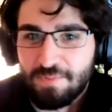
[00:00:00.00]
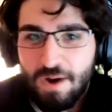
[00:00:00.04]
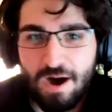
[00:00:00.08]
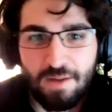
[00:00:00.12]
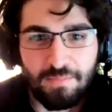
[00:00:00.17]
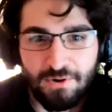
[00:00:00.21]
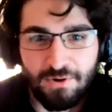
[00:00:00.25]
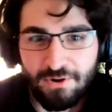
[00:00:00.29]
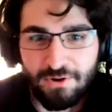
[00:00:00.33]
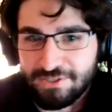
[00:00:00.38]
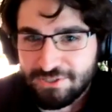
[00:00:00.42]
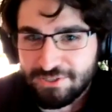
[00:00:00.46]

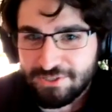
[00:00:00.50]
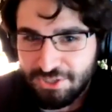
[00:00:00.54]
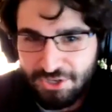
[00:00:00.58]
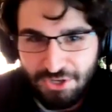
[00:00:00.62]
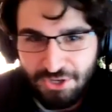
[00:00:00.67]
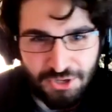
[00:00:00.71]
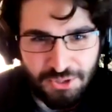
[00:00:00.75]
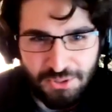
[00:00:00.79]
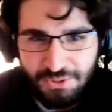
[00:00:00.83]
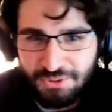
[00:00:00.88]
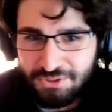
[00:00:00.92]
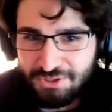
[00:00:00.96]
small breweries are a
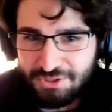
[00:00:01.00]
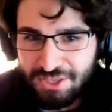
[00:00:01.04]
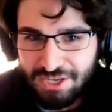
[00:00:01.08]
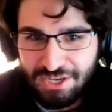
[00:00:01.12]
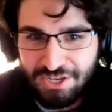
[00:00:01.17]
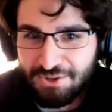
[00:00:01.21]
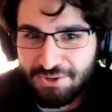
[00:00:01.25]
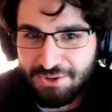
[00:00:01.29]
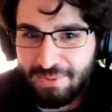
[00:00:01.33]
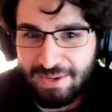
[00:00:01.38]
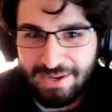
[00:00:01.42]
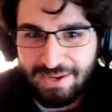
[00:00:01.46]
huge
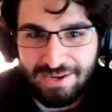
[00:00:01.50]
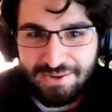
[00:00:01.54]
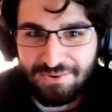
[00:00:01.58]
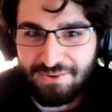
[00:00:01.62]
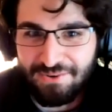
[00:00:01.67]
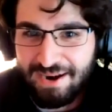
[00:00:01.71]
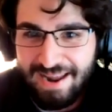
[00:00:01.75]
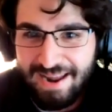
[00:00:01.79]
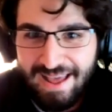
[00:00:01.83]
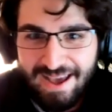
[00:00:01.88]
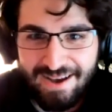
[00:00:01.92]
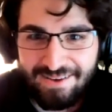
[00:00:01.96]
thing in New England
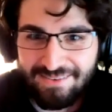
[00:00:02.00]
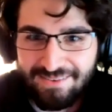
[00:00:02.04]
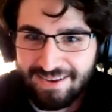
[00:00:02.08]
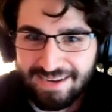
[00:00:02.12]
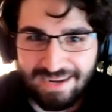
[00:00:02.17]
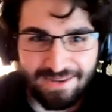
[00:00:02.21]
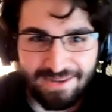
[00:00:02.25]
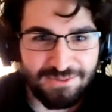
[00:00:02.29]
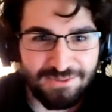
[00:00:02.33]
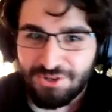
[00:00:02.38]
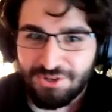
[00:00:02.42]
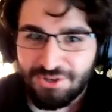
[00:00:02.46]
right now. Yeah.
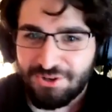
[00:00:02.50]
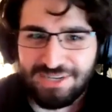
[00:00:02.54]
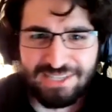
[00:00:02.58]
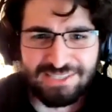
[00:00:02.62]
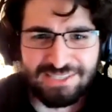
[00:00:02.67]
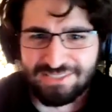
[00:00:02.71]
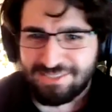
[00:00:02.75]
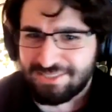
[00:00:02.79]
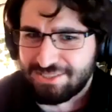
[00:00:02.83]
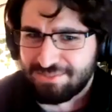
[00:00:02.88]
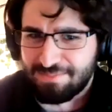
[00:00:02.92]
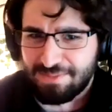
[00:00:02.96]
Like I'm sure it
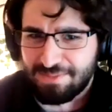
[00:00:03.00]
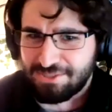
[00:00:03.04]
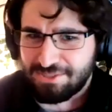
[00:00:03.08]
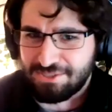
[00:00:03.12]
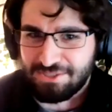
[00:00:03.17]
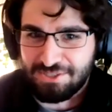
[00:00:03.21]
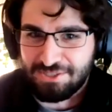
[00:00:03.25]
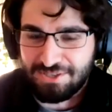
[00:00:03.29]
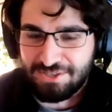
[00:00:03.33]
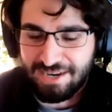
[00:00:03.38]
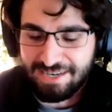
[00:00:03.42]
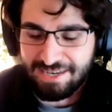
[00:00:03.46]
is as much
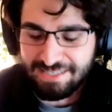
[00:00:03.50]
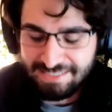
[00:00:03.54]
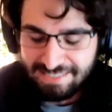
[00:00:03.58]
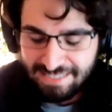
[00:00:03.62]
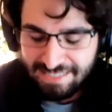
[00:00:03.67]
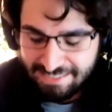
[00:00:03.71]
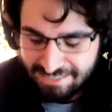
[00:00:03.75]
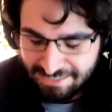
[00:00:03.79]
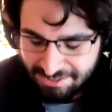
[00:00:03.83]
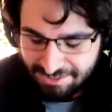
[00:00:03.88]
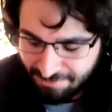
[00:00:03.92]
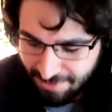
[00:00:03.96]
in the United
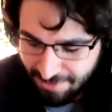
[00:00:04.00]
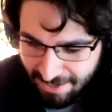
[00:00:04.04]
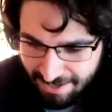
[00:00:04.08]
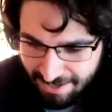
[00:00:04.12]
States as